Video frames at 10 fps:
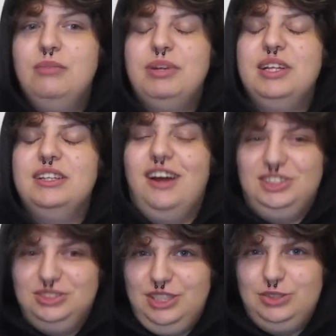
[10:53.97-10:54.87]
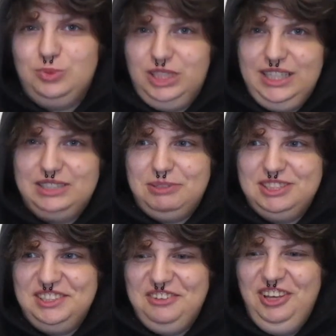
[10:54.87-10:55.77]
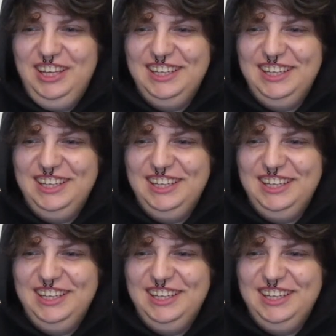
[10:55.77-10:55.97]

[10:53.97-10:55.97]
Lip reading: but it also sounds really expensive.